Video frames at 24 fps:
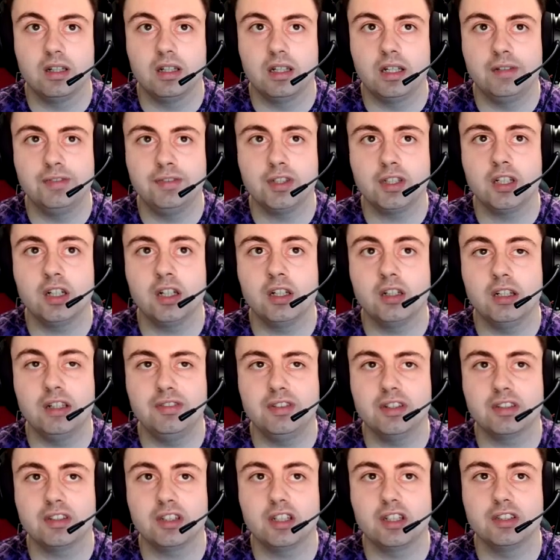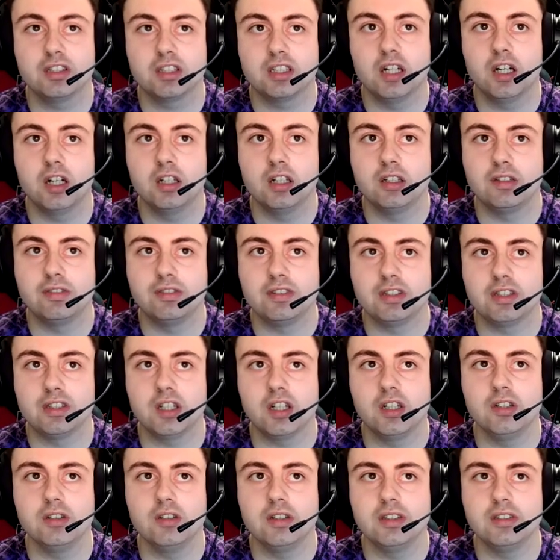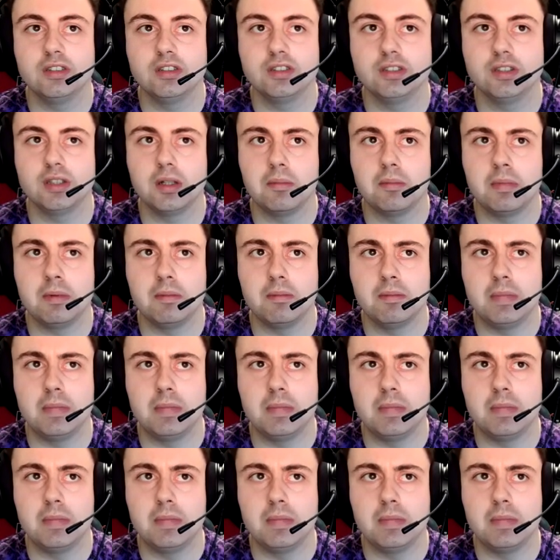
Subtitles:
If you go to Cardiff, you go into the